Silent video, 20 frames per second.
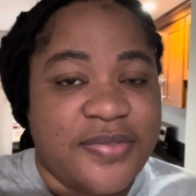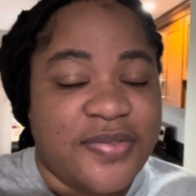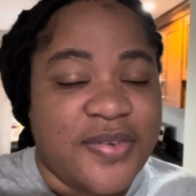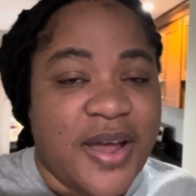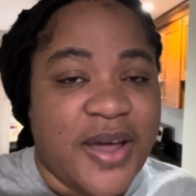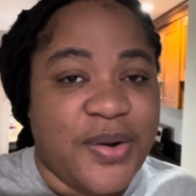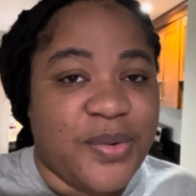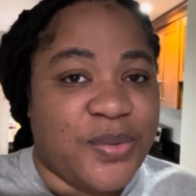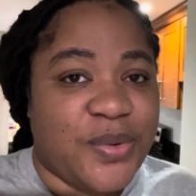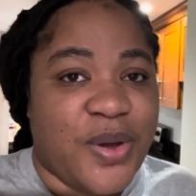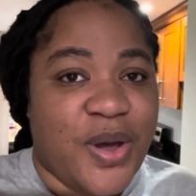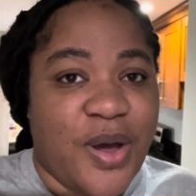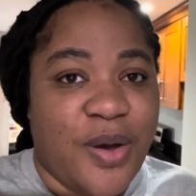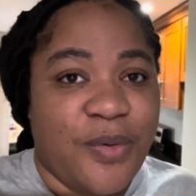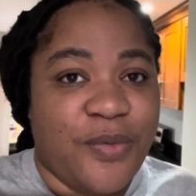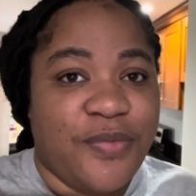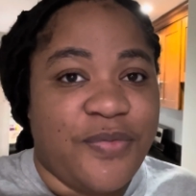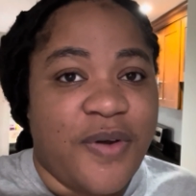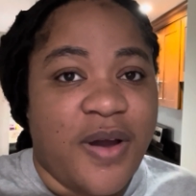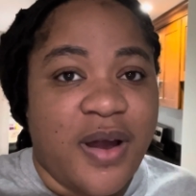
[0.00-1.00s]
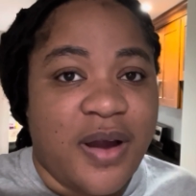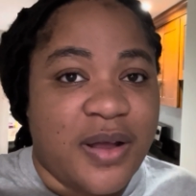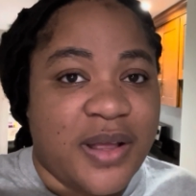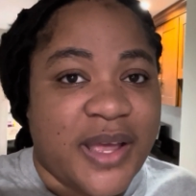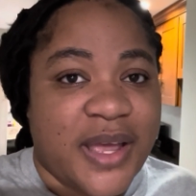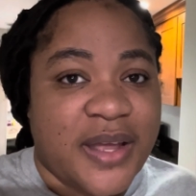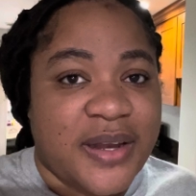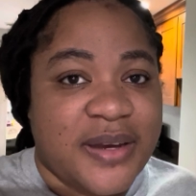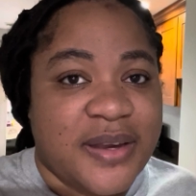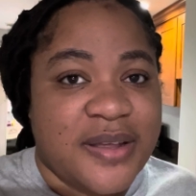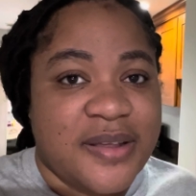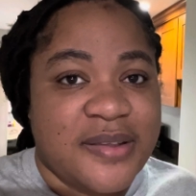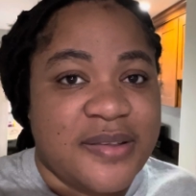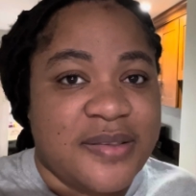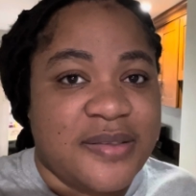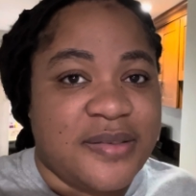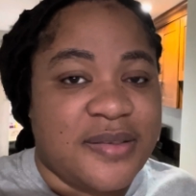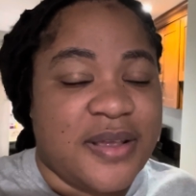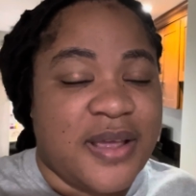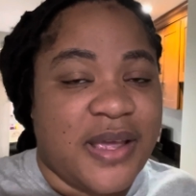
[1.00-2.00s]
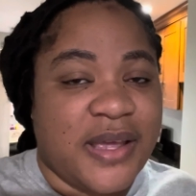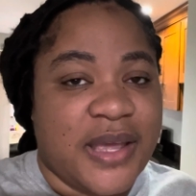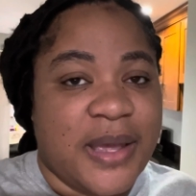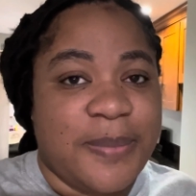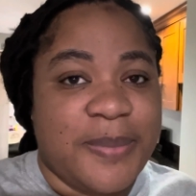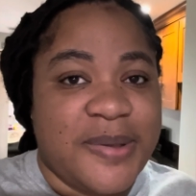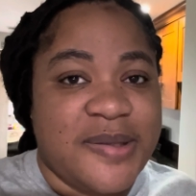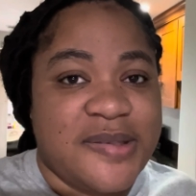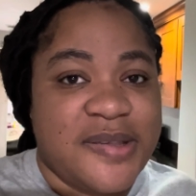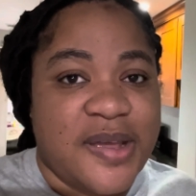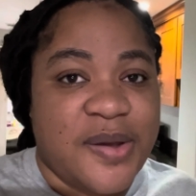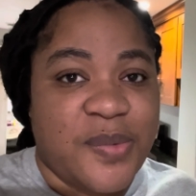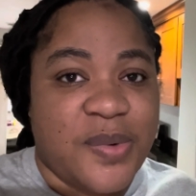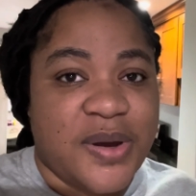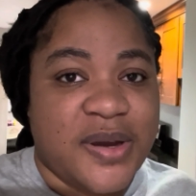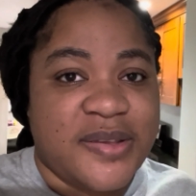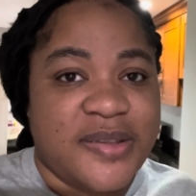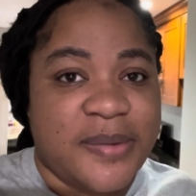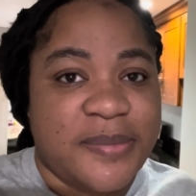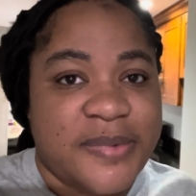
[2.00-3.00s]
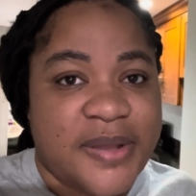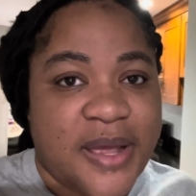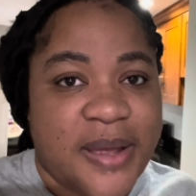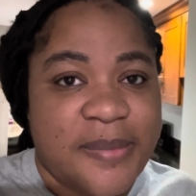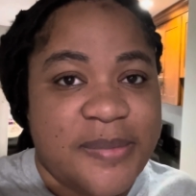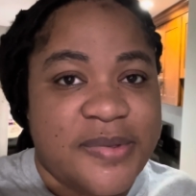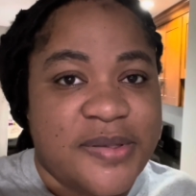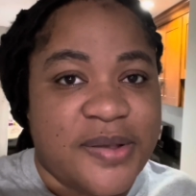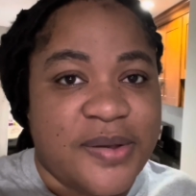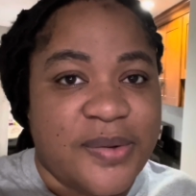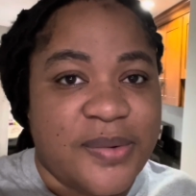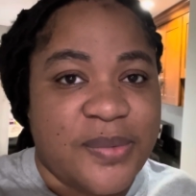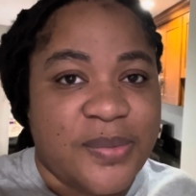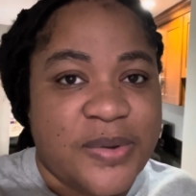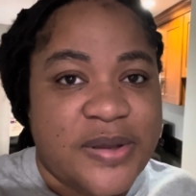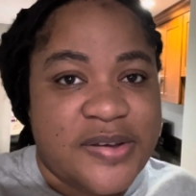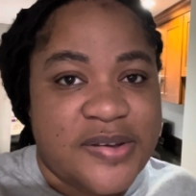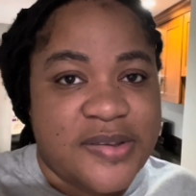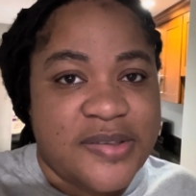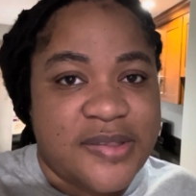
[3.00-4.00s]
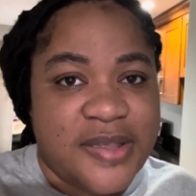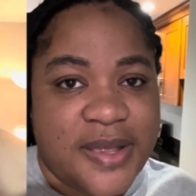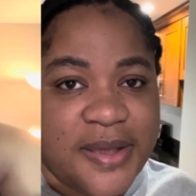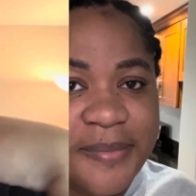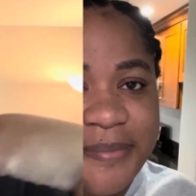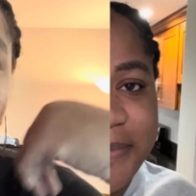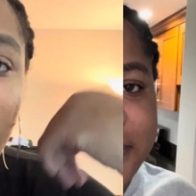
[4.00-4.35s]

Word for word: I don't know how far I'll get because I get busy at work sometimes, so we shall see.